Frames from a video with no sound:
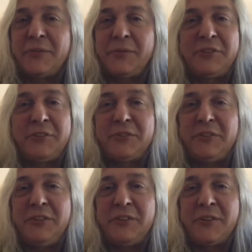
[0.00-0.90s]
We still
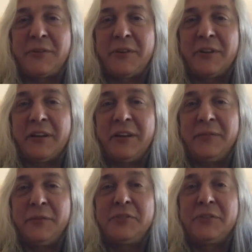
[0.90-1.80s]
see each other online.
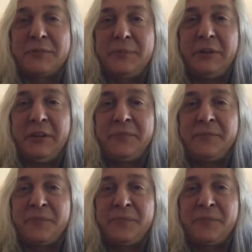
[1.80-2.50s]
We still compete.